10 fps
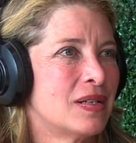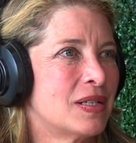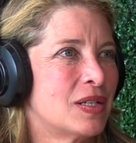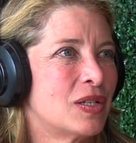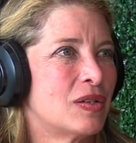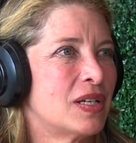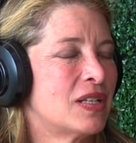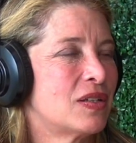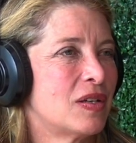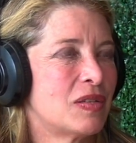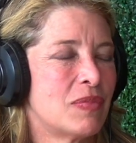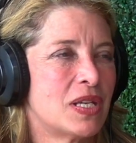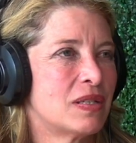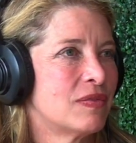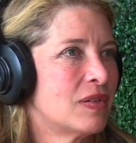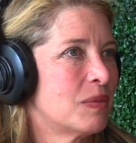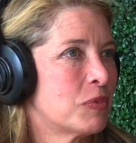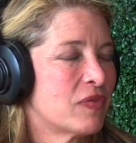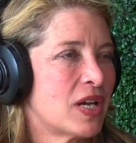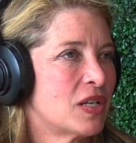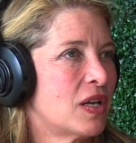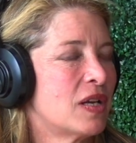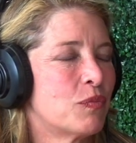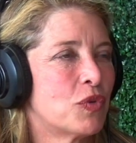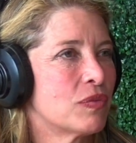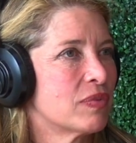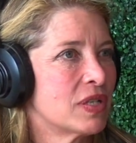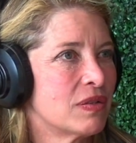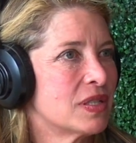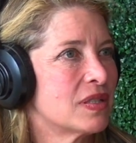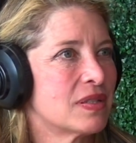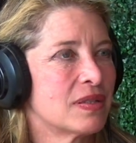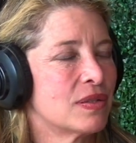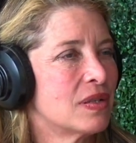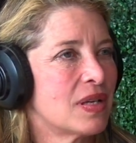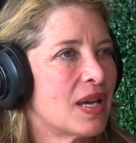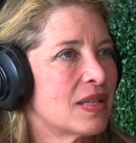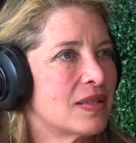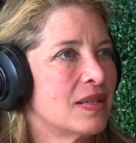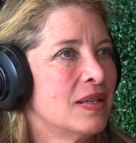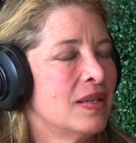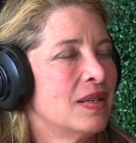It's meant to provide a kind of more rigorous look at